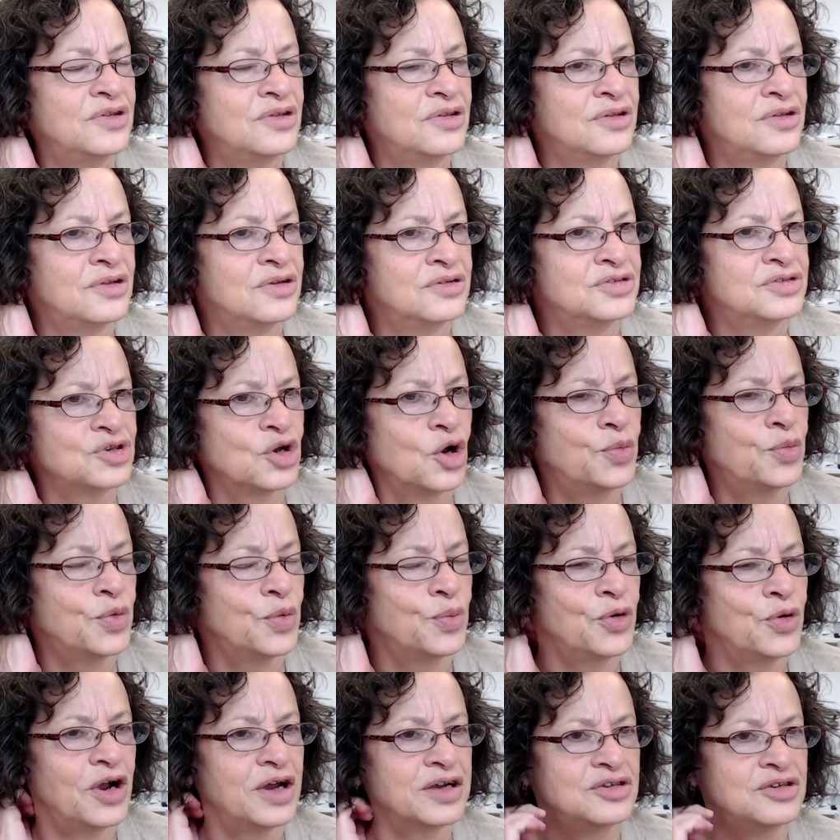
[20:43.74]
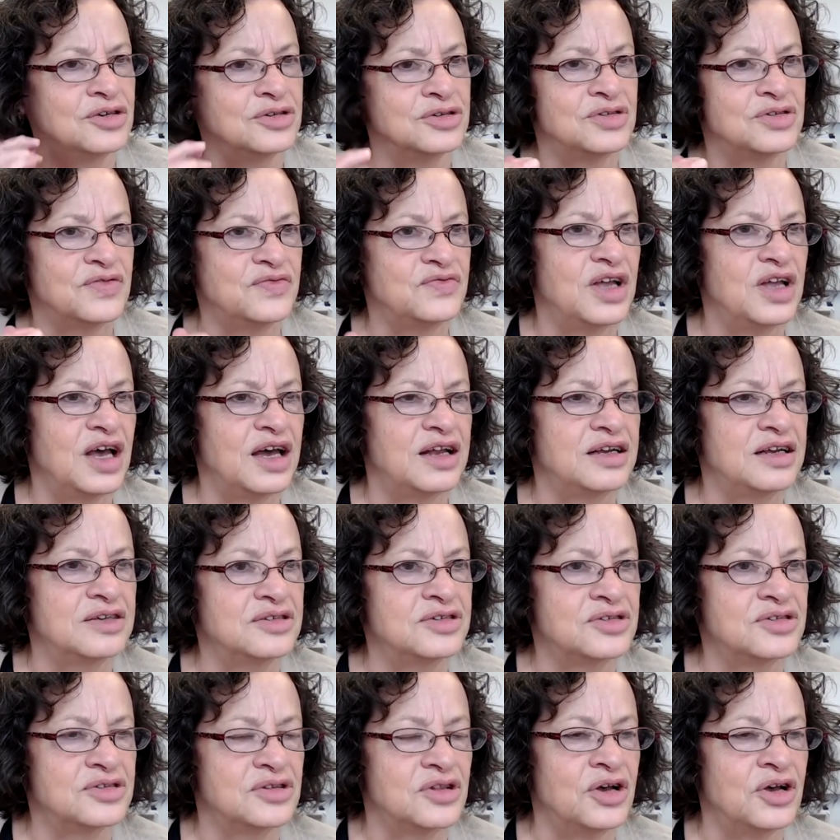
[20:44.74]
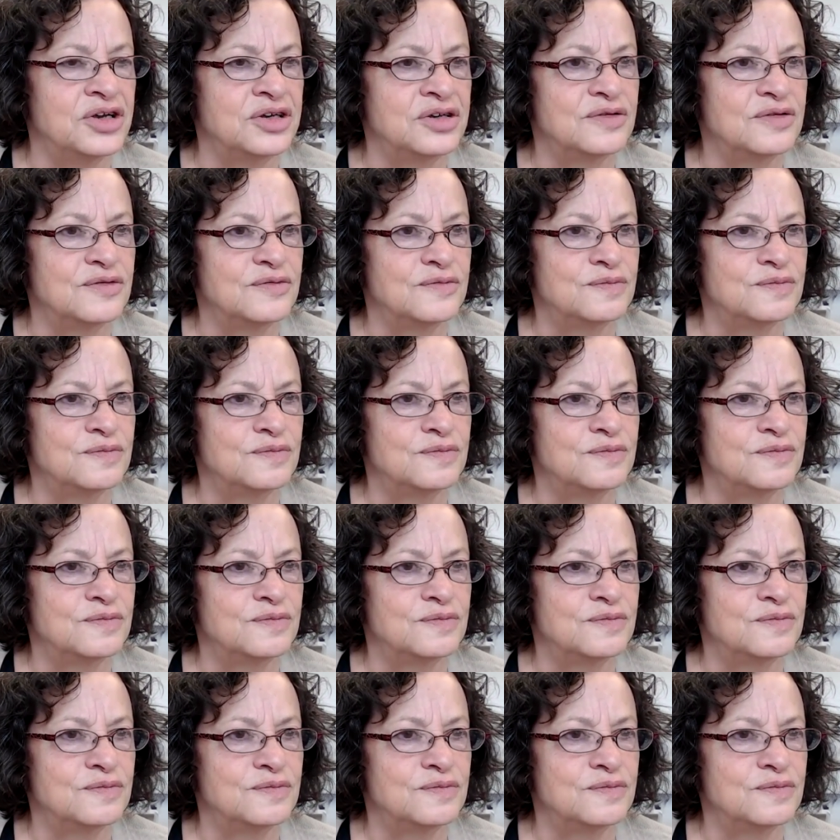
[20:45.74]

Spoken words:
the scope of practice of dentists like